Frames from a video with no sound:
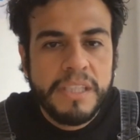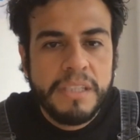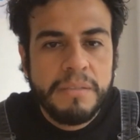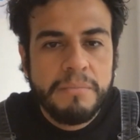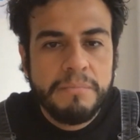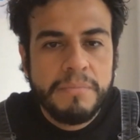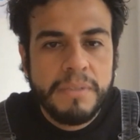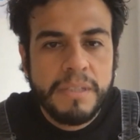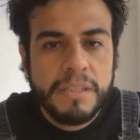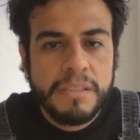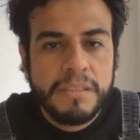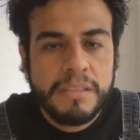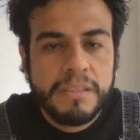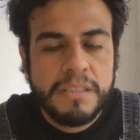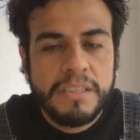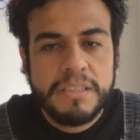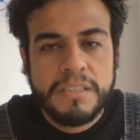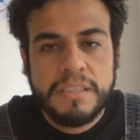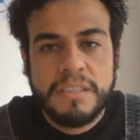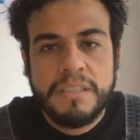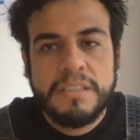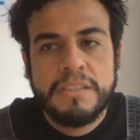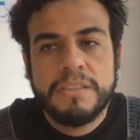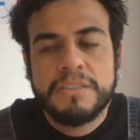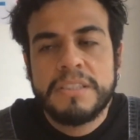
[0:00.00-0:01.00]
him,
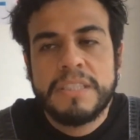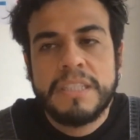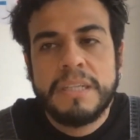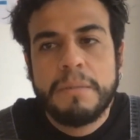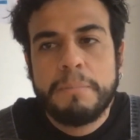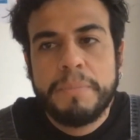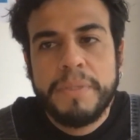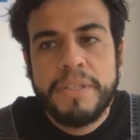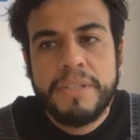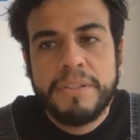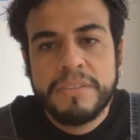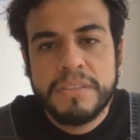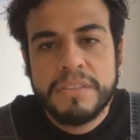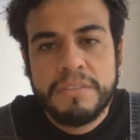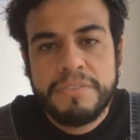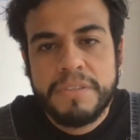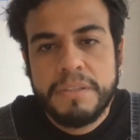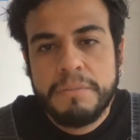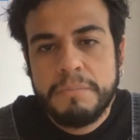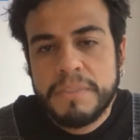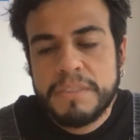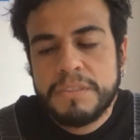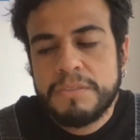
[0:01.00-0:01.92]
he doesn't appear on the film.